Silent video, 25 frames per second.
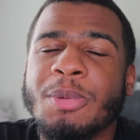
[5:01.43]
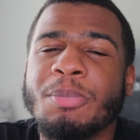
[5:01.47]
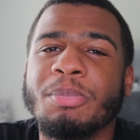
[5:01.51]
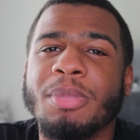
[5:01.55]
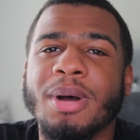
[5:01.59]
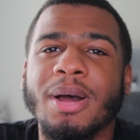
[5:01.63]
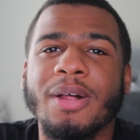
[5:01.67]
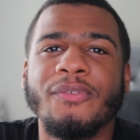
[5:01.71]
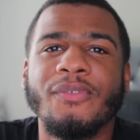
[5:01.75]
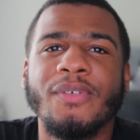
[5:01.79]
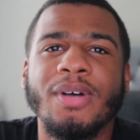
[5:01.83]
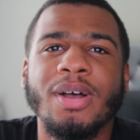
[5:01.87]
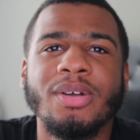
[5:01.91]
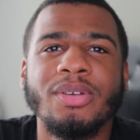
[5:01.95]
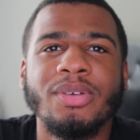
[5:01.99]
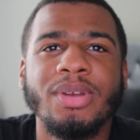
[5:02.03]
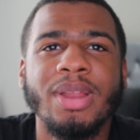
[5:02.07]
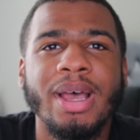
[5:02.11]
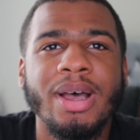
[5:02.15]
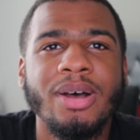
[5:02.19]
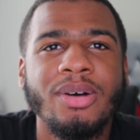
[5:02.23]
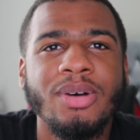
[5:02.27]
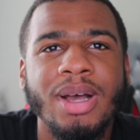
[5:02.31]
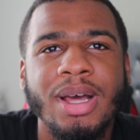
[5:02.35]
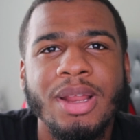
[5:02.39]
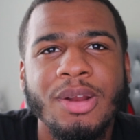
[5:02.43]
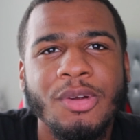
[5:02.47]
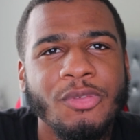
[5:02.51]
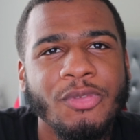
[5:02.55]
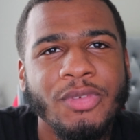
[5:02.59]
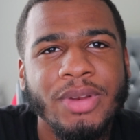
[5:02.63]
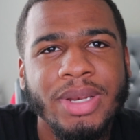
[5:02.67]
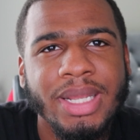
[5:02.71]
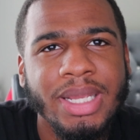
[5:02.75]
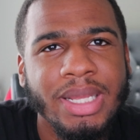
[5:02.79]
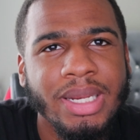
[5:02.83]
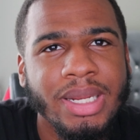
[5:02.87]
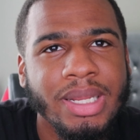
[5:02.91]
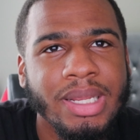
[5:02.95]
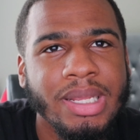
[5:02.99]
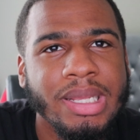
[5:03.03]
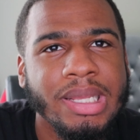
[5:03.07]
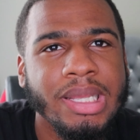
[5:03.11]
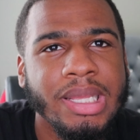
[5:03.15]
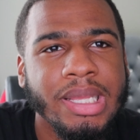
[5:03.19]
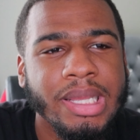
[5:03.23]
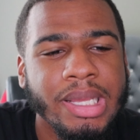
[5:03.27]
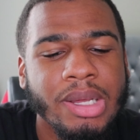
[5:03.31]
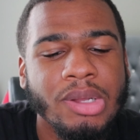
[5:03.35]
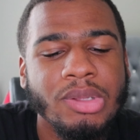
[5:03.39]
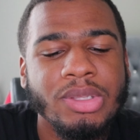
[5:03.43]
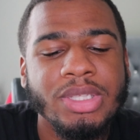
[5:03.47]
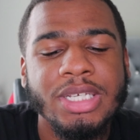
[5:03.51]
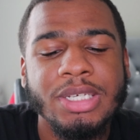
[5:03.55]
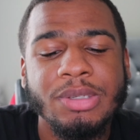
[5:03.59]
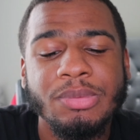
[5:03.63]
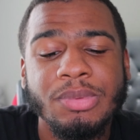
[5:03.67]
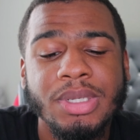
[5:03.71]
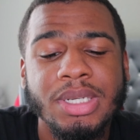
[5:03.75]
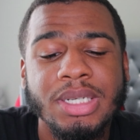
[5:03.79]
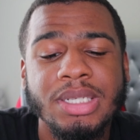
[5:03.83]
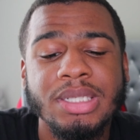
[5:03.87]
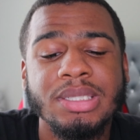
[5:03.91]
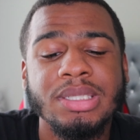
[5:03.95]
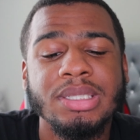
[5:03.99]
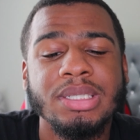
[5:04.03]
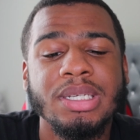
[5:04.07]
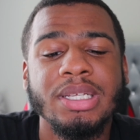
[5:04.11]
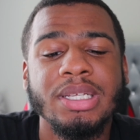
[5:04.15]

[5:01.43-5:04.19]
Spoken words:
but I found out I don't even need ELD because